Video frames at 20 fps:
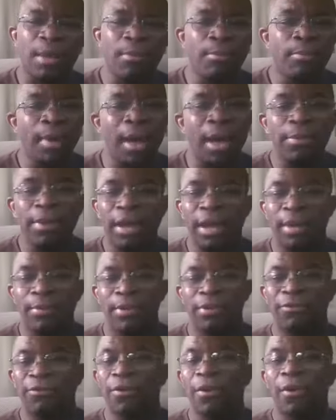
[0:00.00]
Bobby
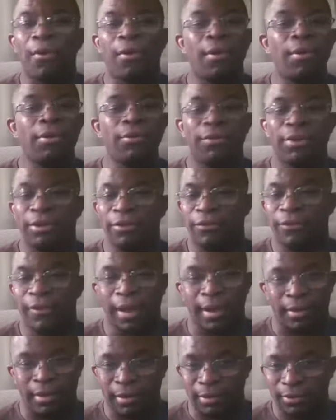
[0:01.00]
Hemmitt, for all of his
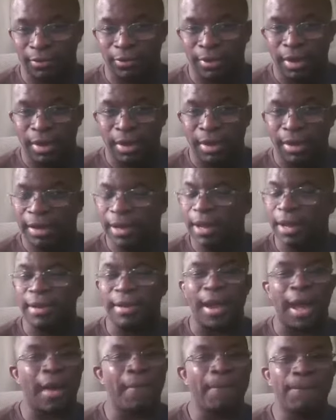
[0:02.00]
failings,
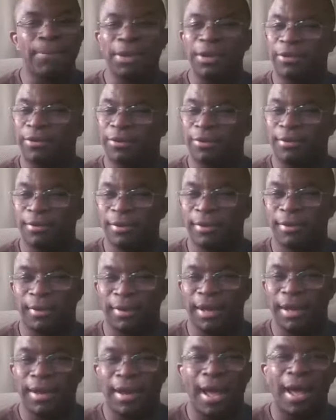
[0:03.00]
cannot be uh,
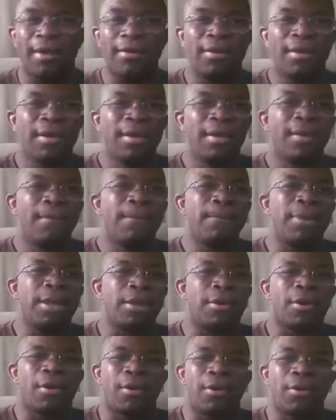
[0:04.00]
cannot
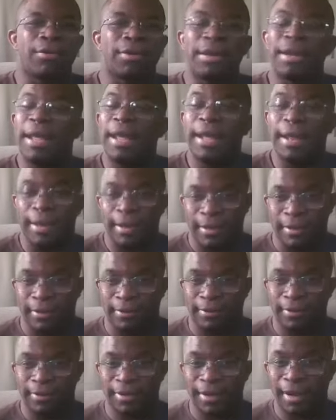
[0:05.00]
be called an
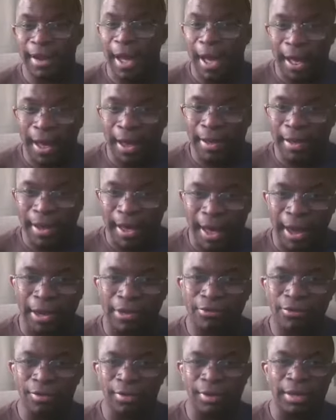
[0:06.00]
idiot. The guy
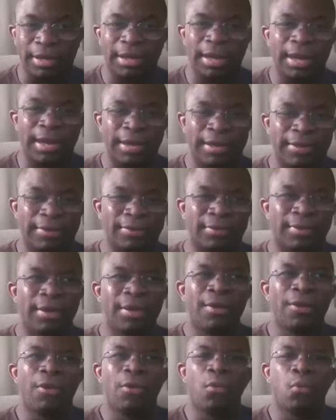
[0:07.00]
actually is
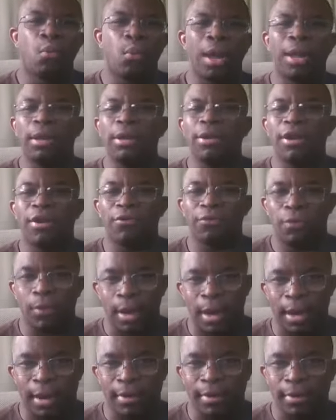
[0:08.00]
well enough
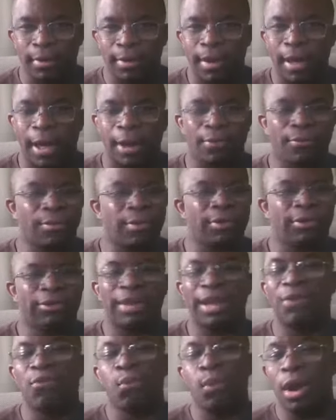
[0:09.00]
read. I don't want to
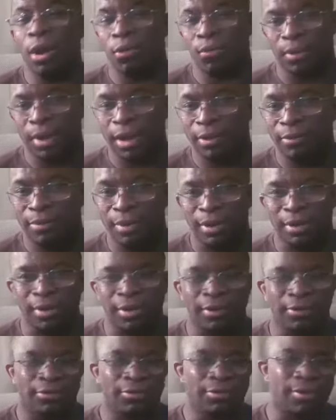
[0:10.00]
say well read
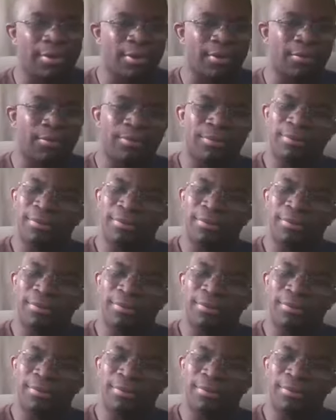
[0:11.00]
because you know